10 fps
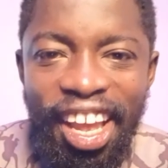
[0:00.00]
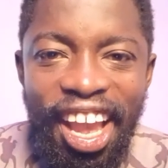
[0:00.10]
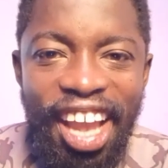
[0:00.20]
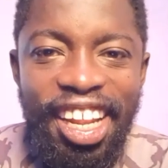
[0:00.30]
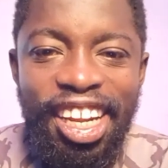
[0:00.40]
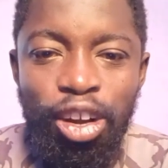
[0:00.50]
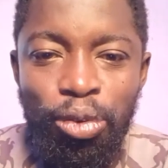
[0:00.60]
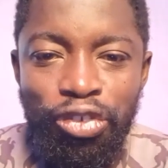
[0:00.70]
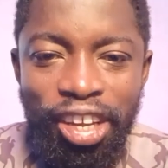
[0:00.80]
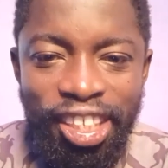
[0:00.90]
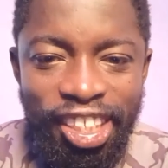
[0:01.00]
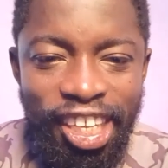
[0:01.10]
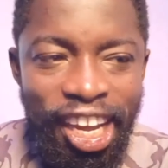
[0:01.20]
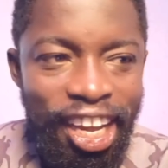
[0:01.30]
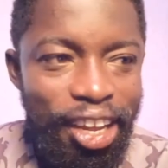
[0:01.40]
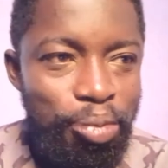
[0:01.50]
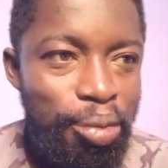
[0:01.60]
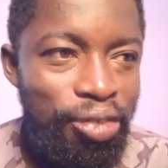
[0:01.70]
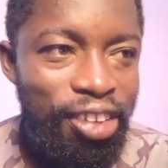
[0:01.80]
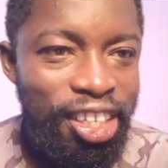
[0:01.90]
And then I am faced there.
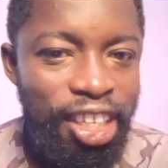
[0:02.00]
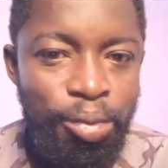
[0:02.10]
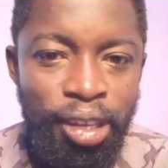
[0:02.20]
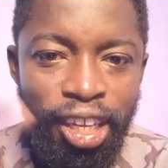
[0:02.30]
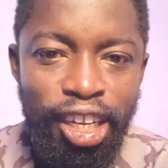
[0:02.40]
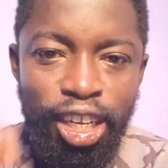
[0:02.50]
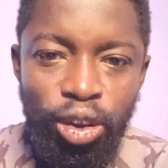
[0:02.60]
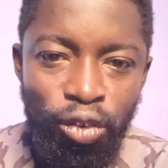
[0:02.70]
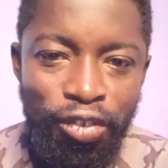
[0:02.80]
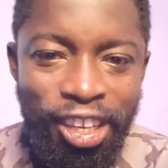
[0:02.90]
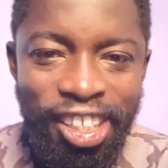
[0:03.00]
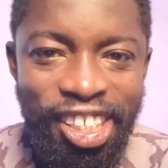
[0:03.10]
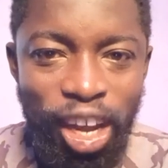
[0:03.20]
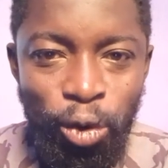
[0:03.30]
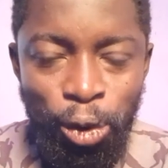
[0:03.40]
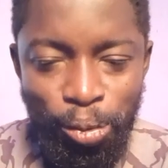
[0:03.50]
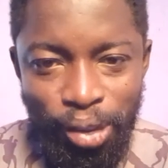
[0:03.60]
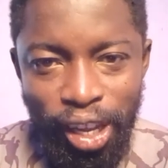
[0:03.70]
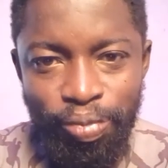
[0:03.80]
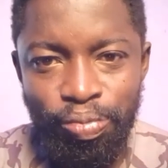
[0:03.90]
Mimi face Debbie. And then I am faced there. I will hear me.